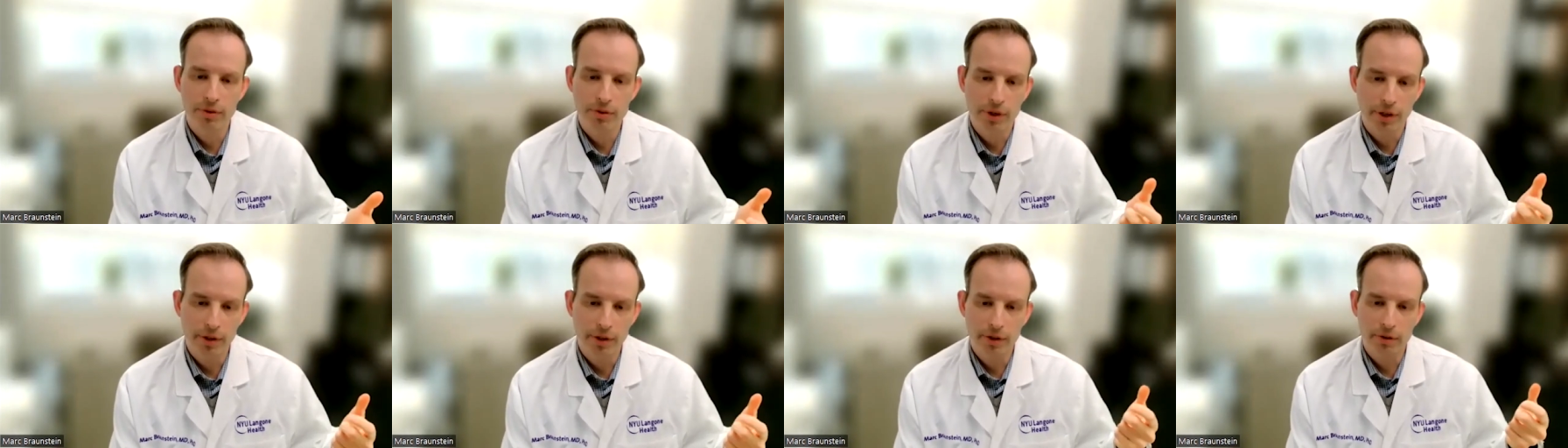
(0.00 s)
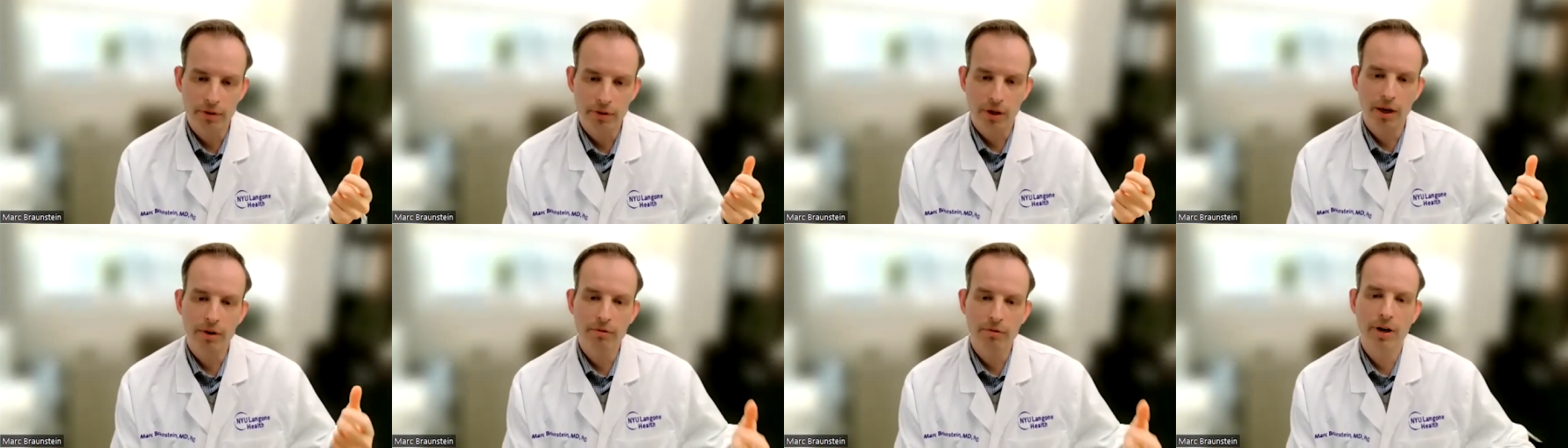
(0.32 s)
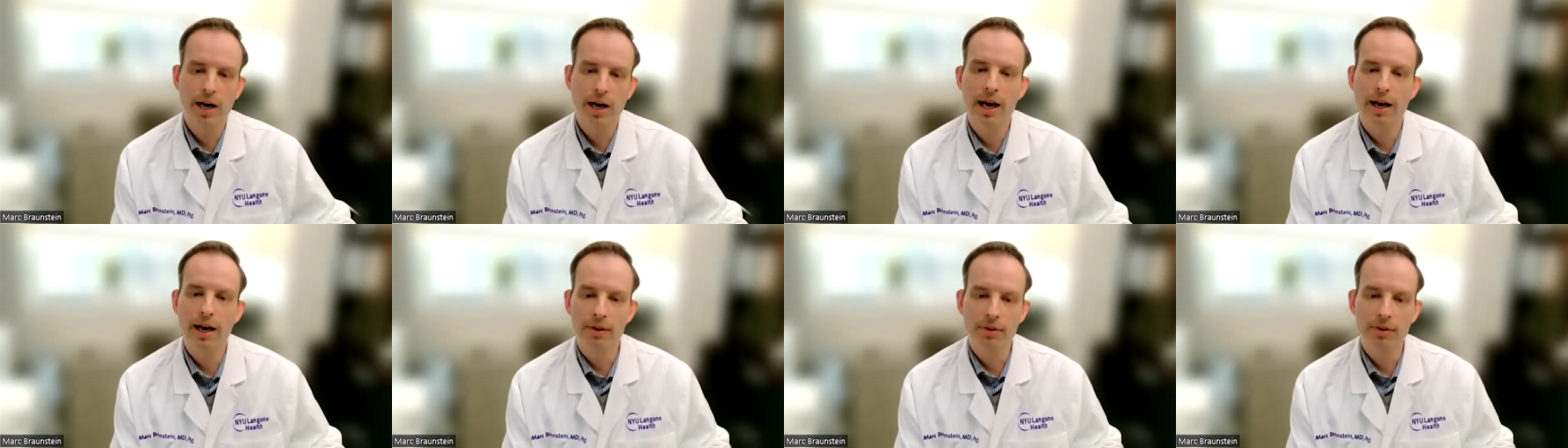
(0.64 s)
on
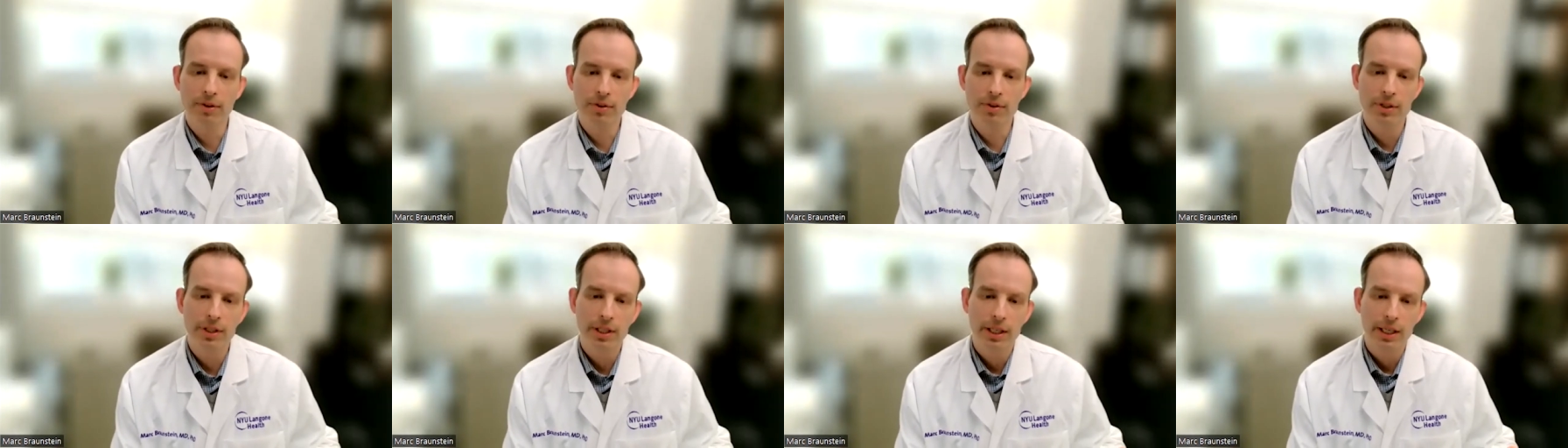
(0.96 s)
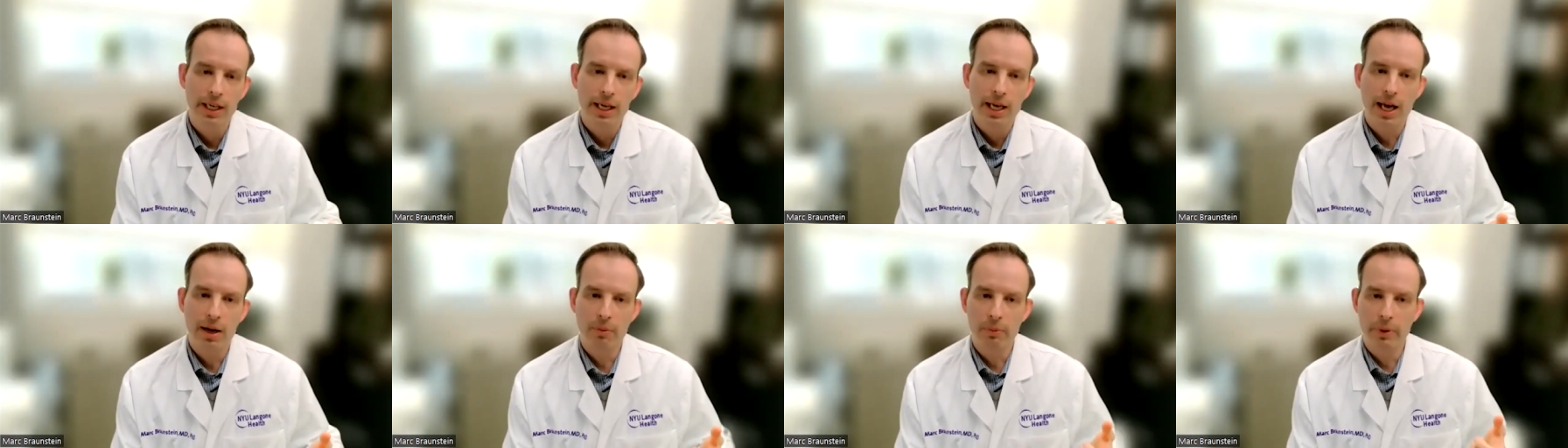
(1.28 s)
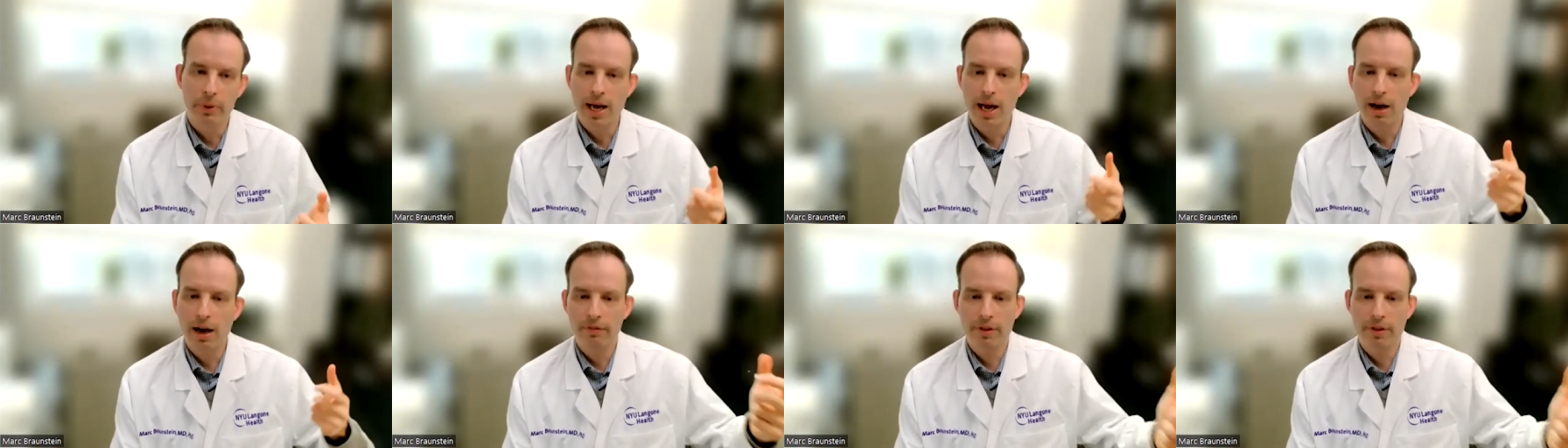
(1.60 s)
rounds, and we
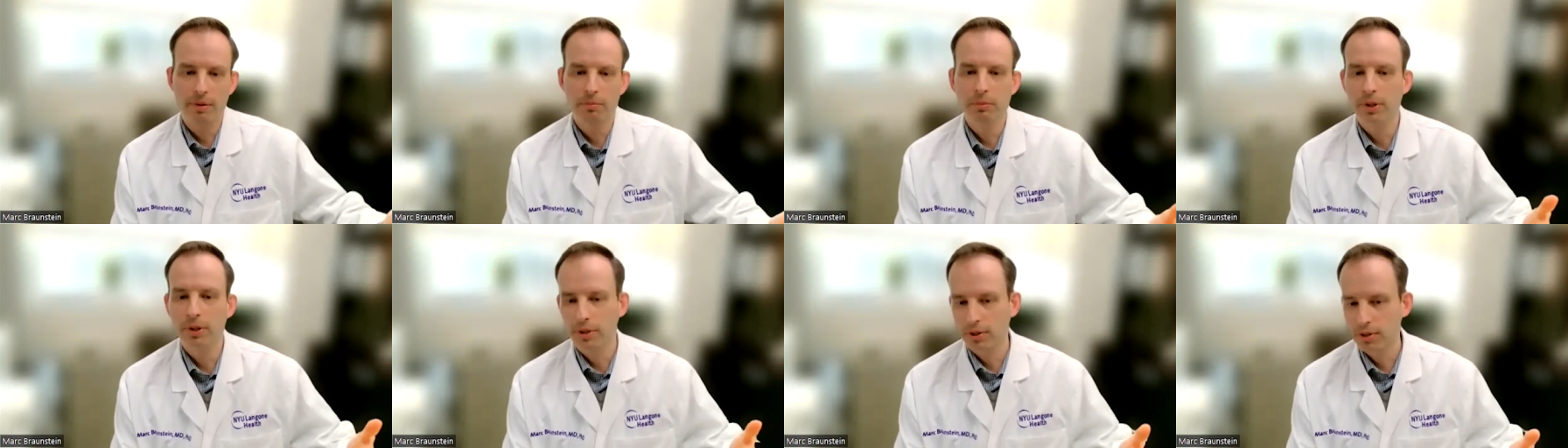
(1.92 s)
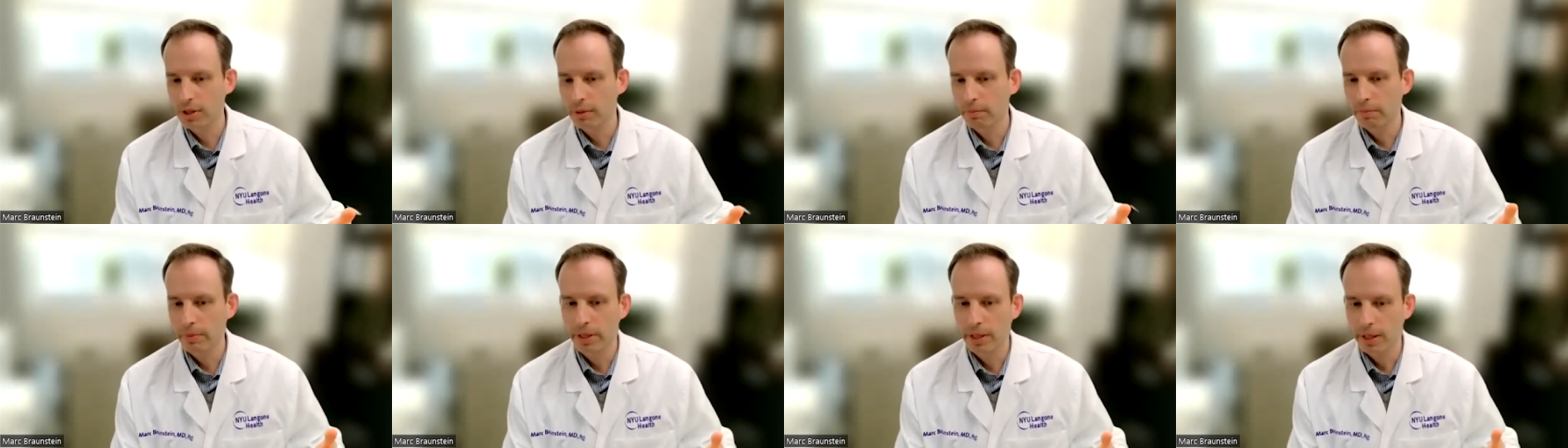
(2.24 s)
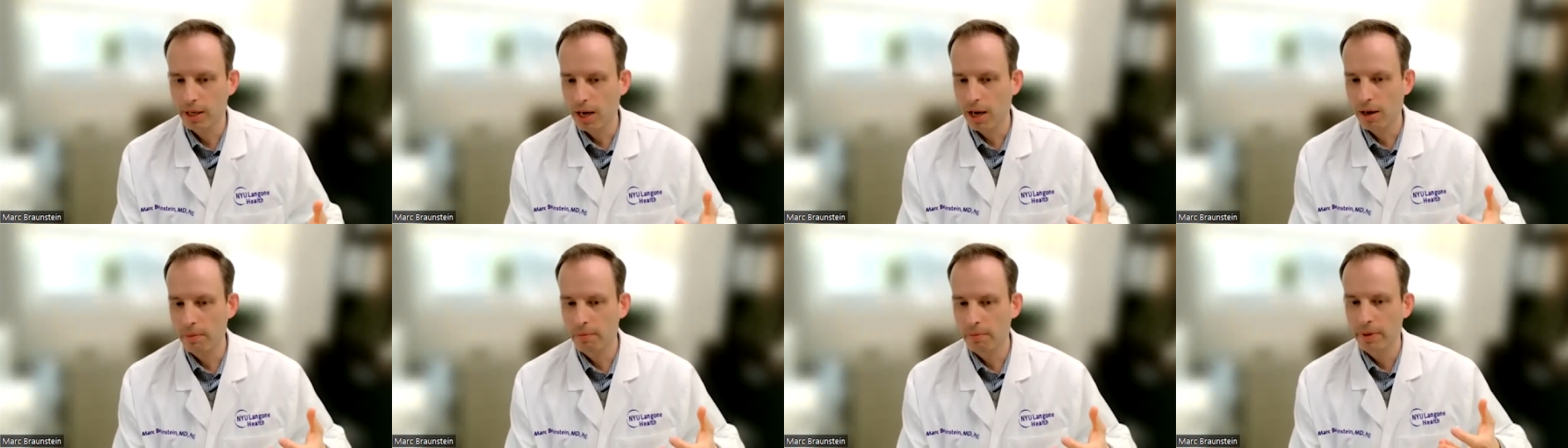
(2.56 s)
have them look something
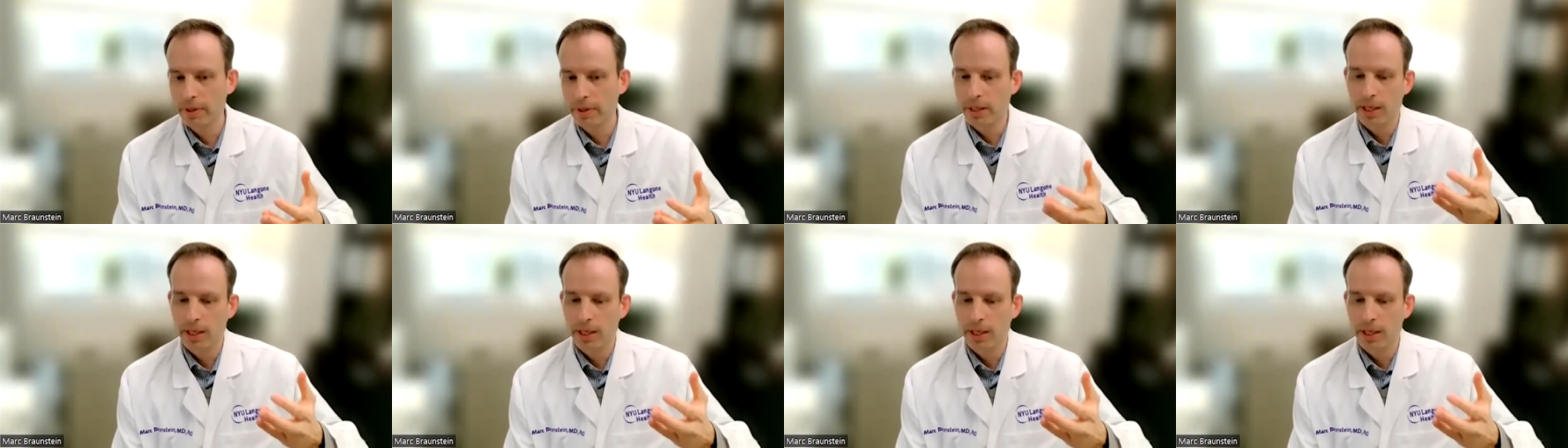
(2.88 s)
up